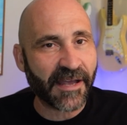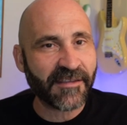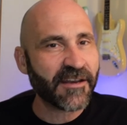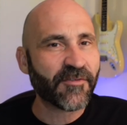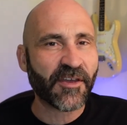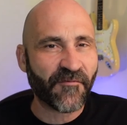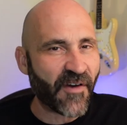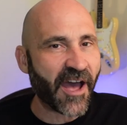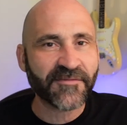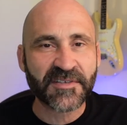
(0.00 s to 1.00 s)
I tend to think
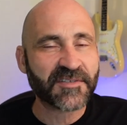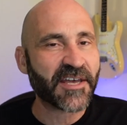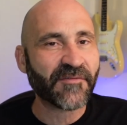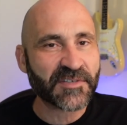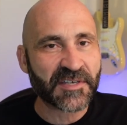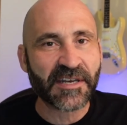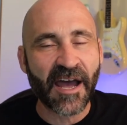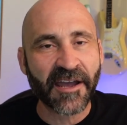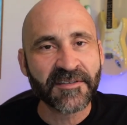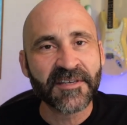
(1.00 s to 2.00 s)
fives and sevens and
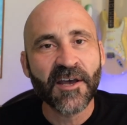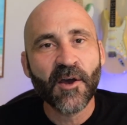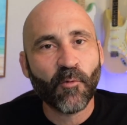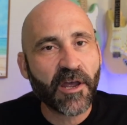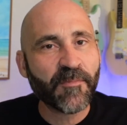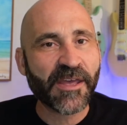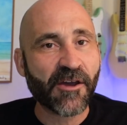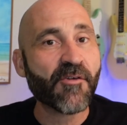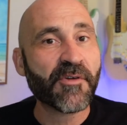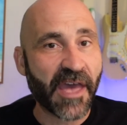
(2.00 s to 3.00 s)
nines, we'd be
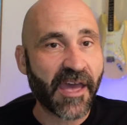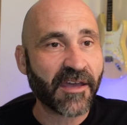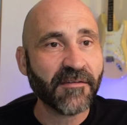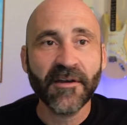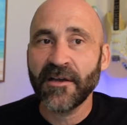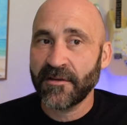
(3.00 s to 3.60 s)
okay.